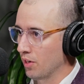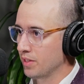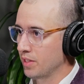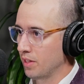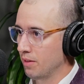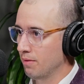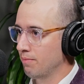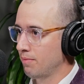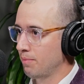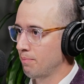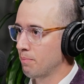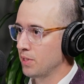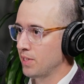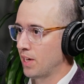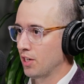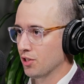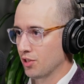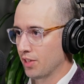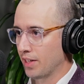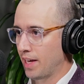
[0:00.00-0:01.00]
to
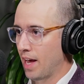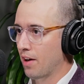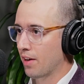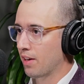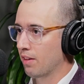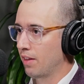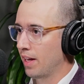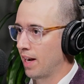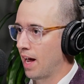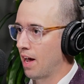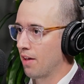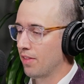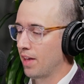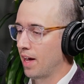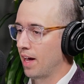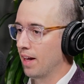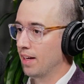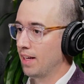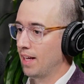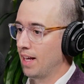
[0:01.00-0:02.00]
potentially calculate out
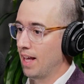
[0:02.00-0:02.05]
that.